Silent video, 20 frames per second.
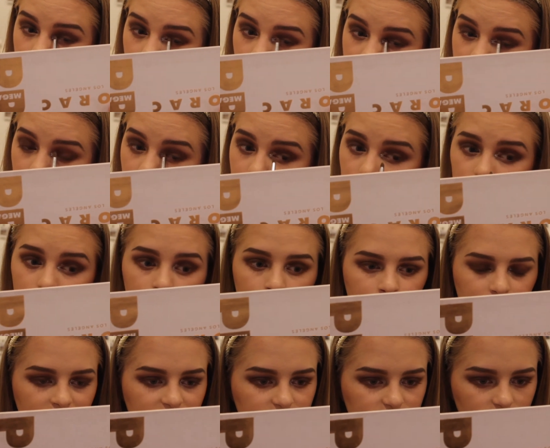It's
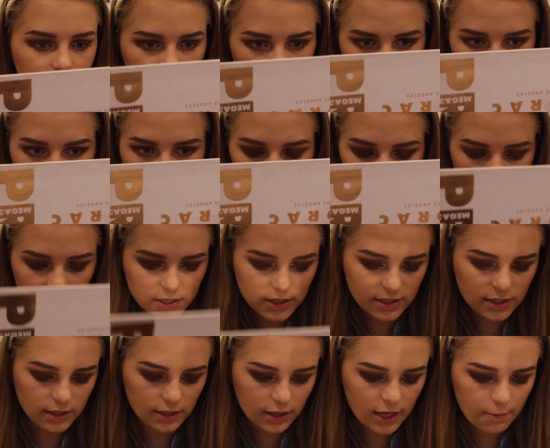almost time for
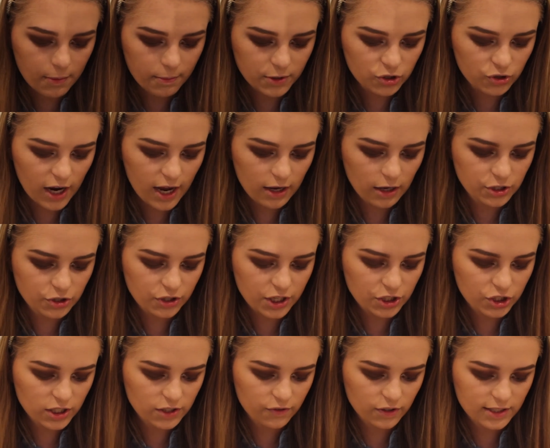Dragon Tales.
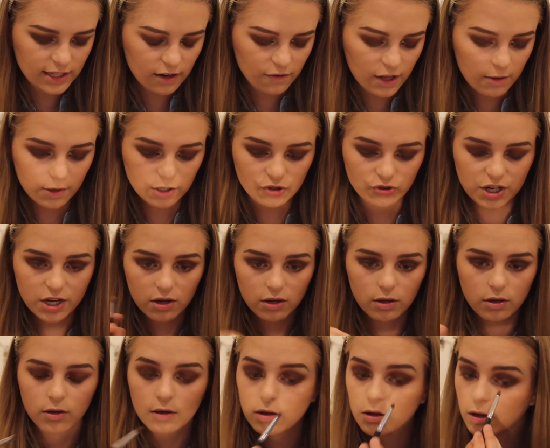Come
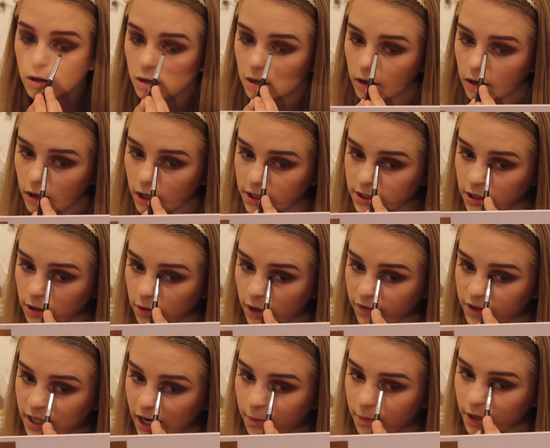along, take my
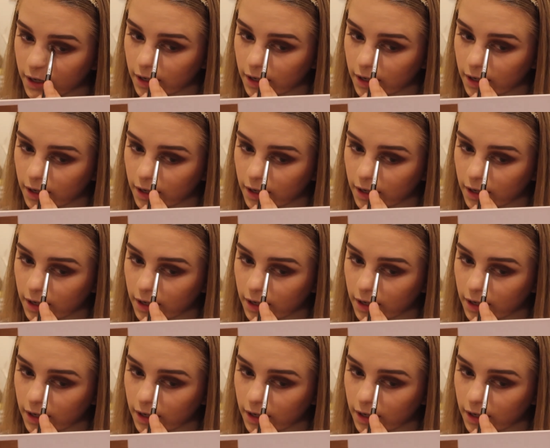hand.